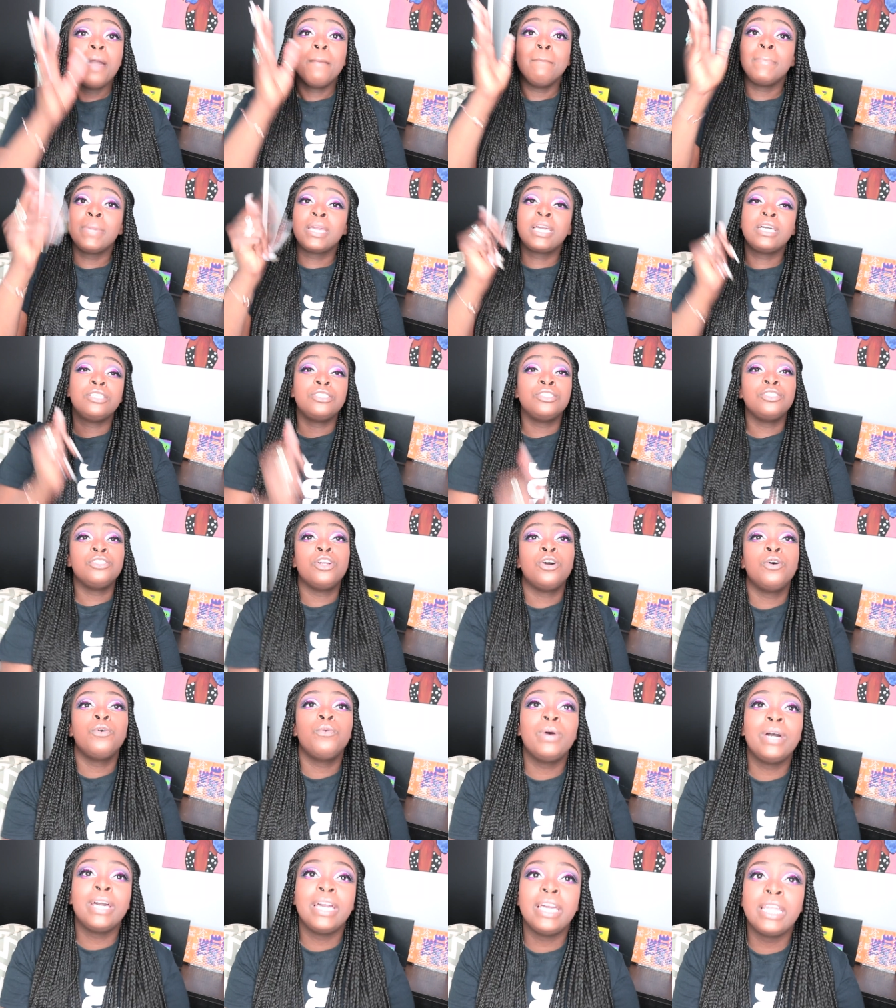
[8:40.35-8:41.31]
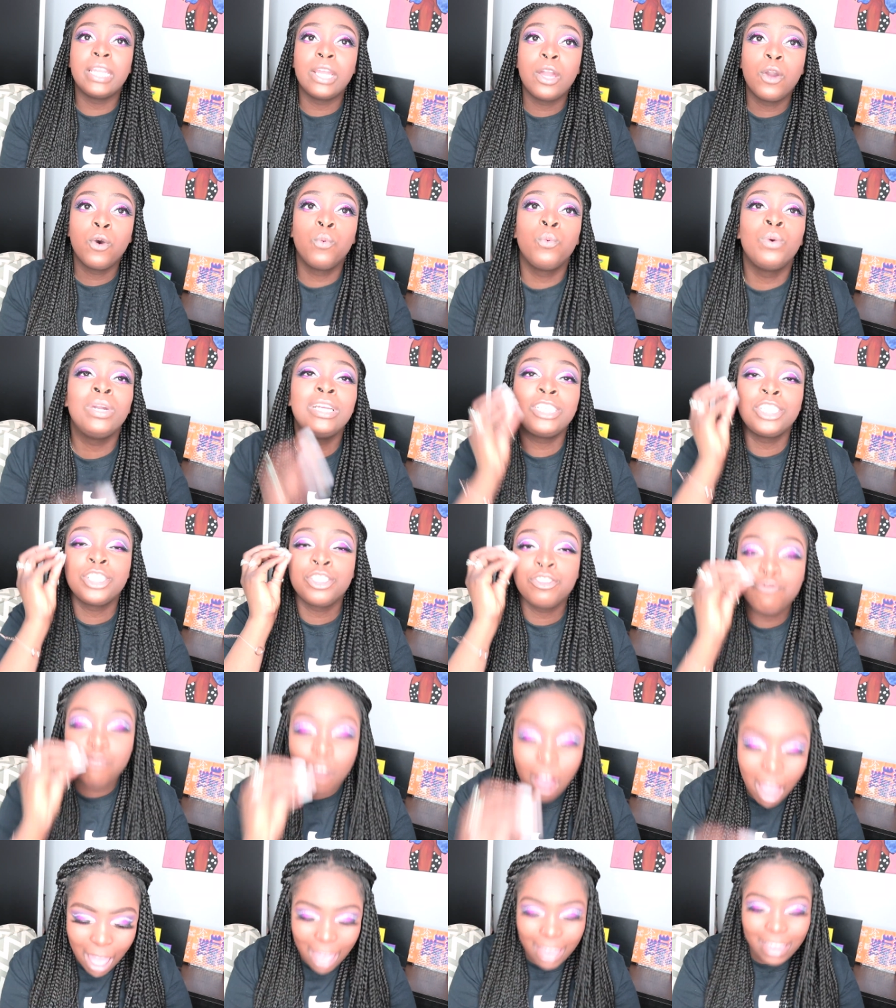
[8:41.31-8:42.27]
Because you know what? We
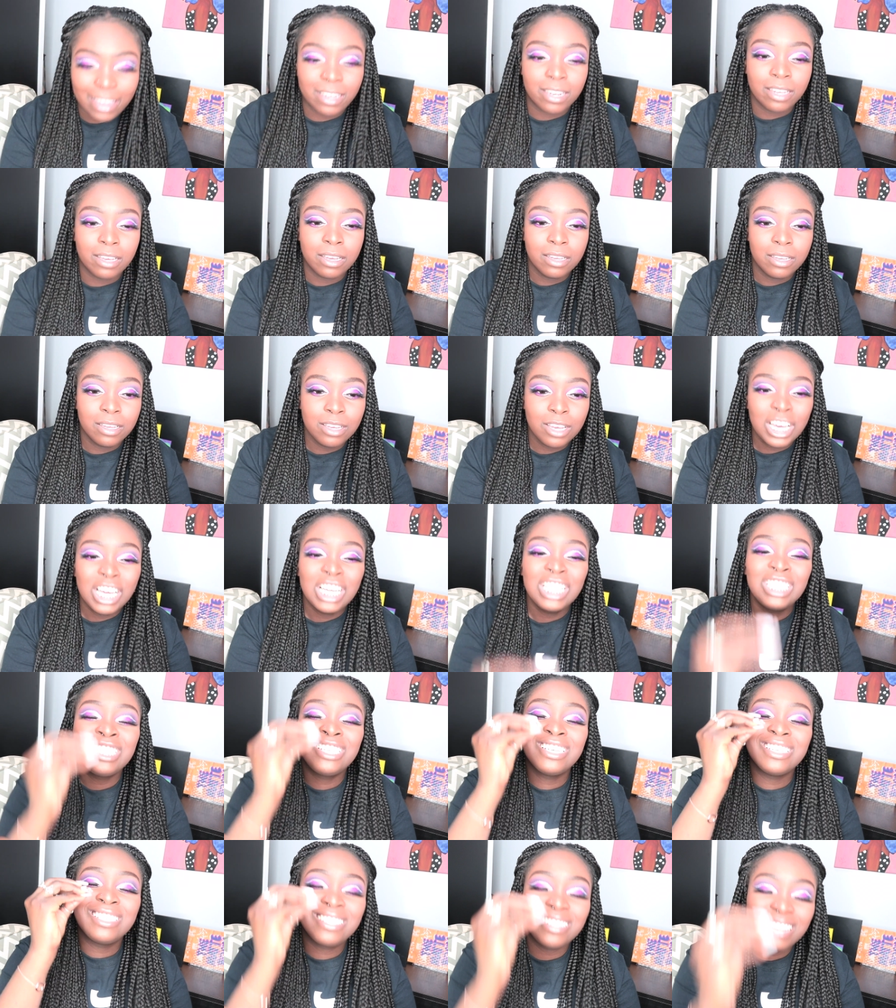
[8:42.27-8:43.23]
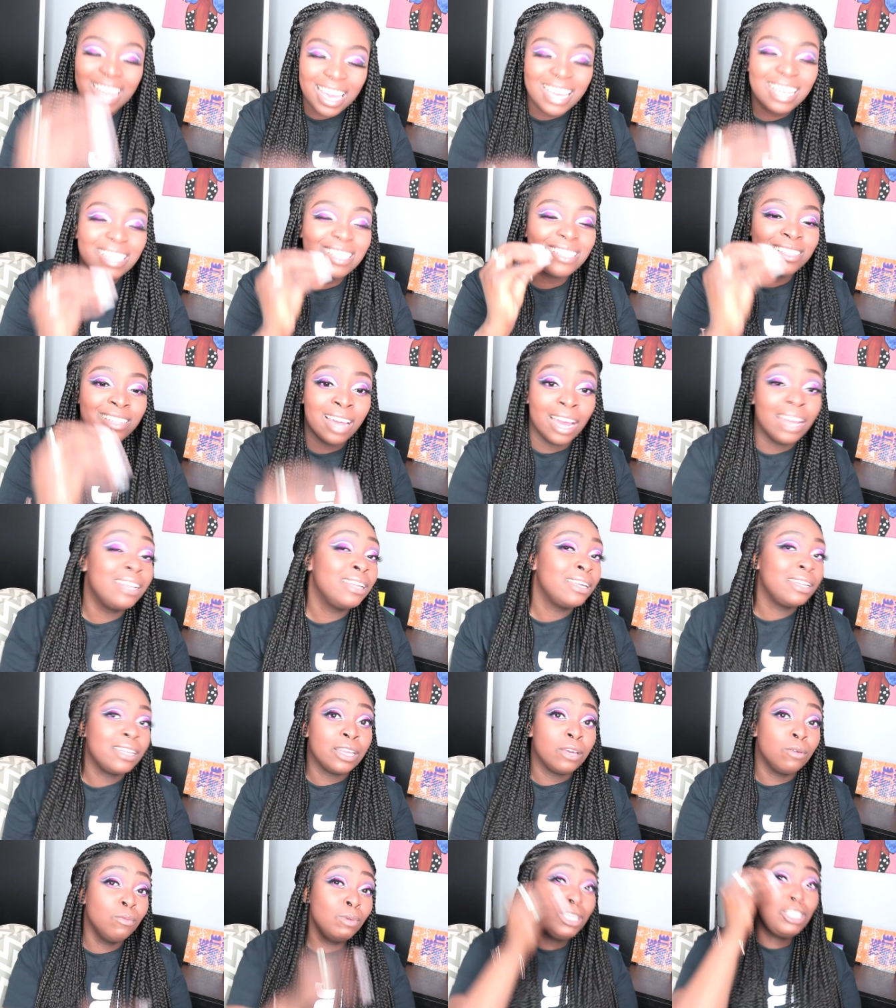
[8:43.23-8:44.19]
tried to say it
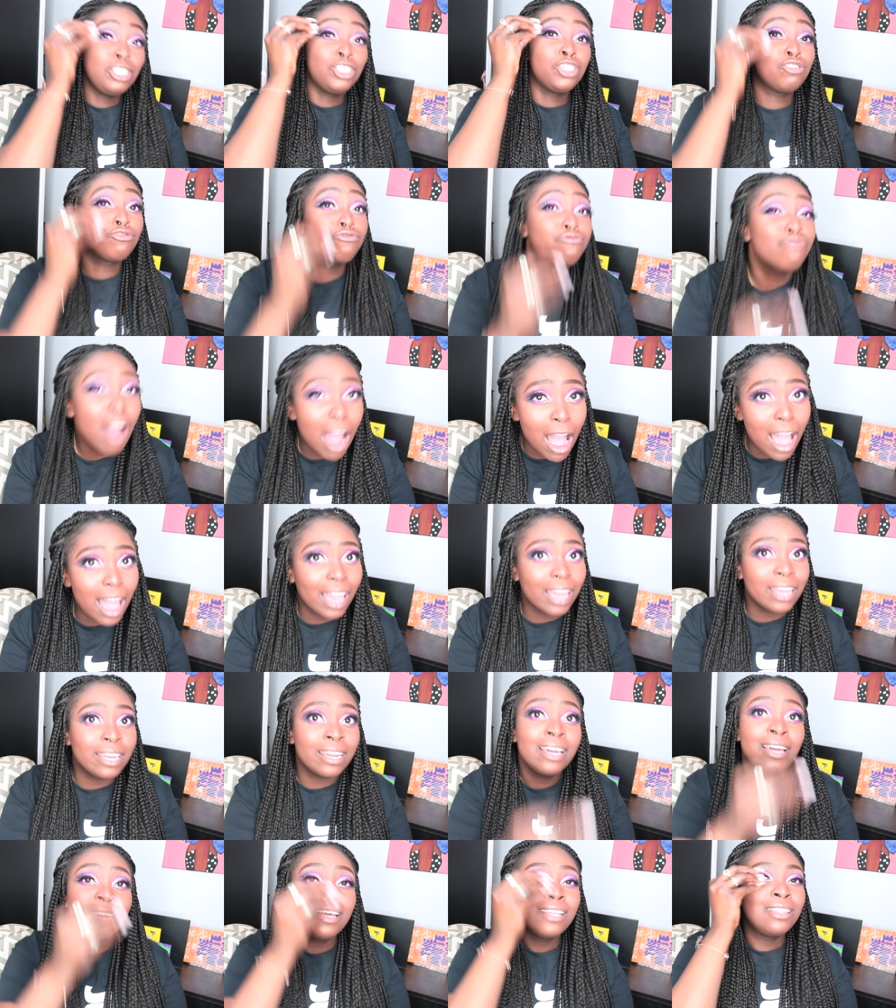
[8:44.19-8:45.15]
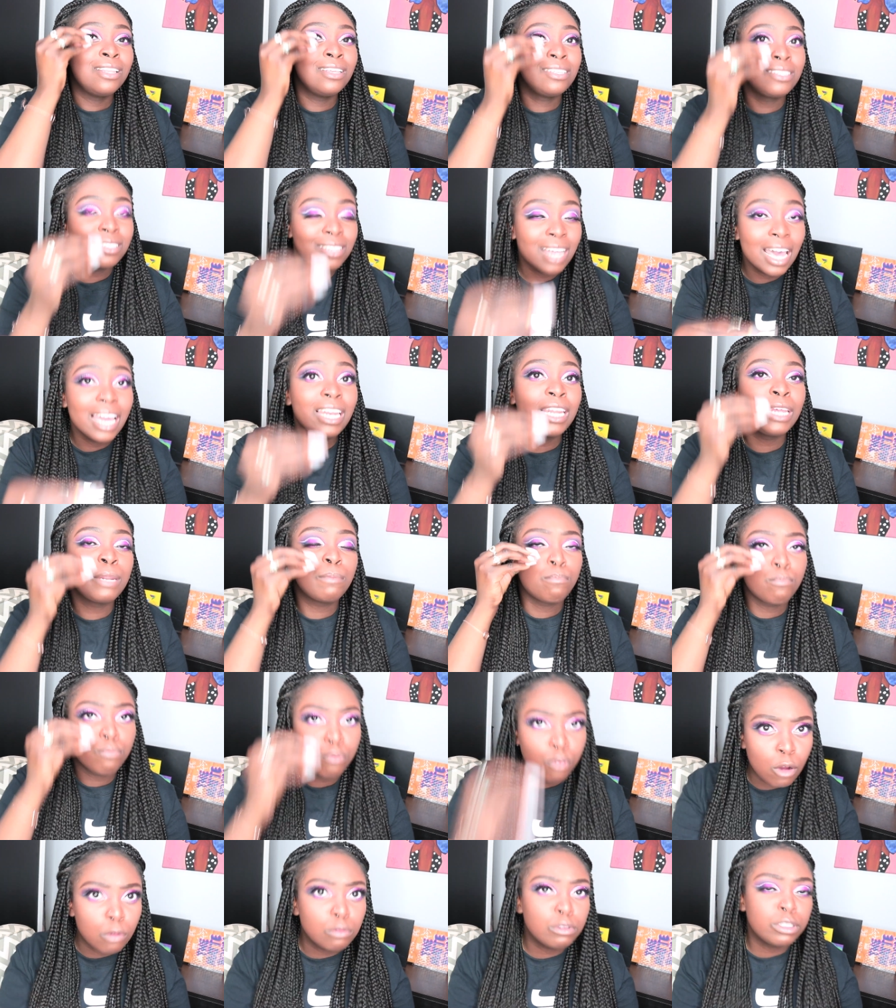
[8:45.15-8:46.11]
silently. We tried the silent
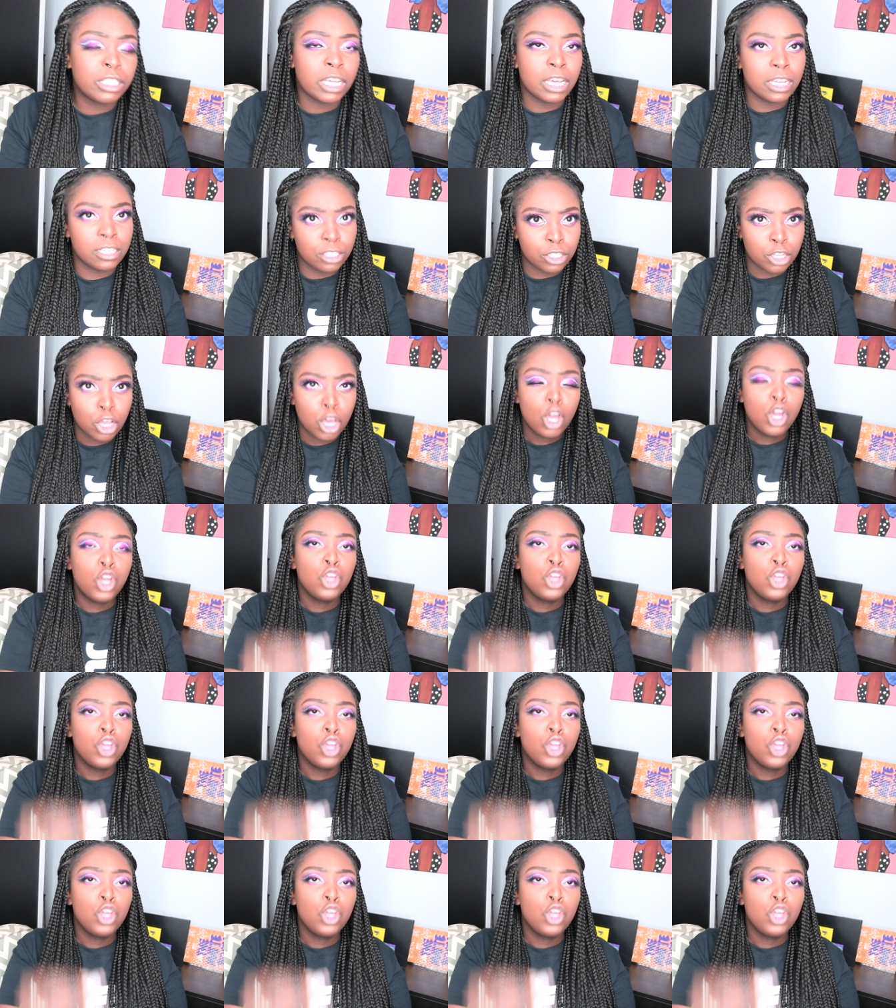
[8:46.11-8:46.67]
protest.